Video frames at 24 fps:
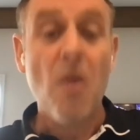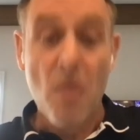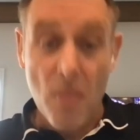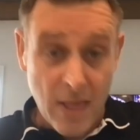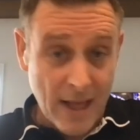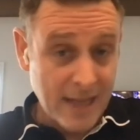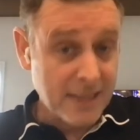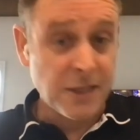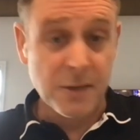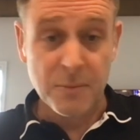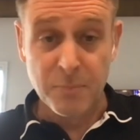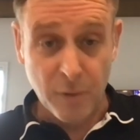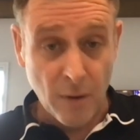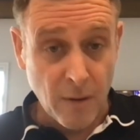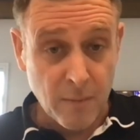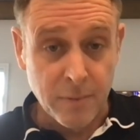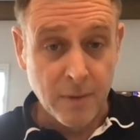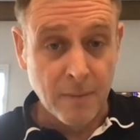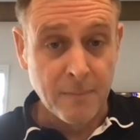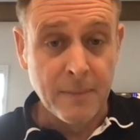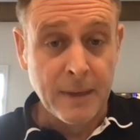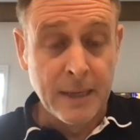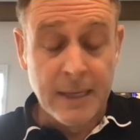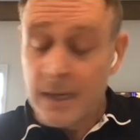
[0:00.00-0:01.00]
that's a
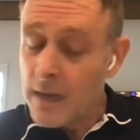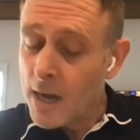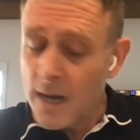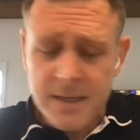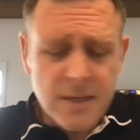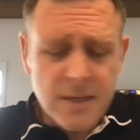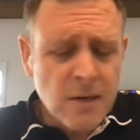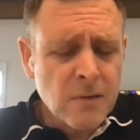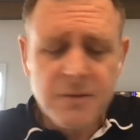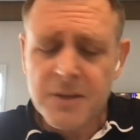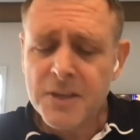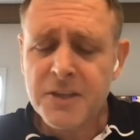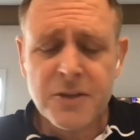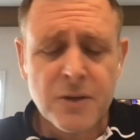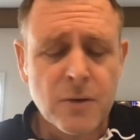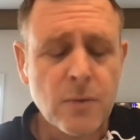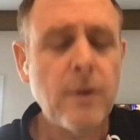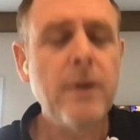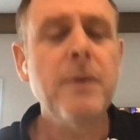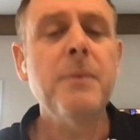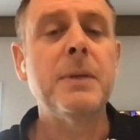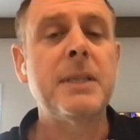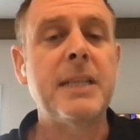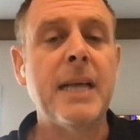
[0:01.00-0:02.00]
problem. I don't
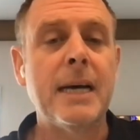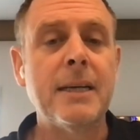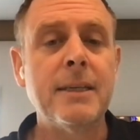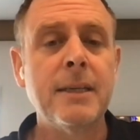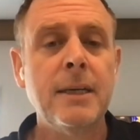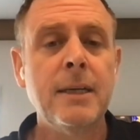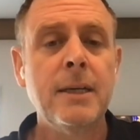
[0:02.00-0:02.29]
disagree with that.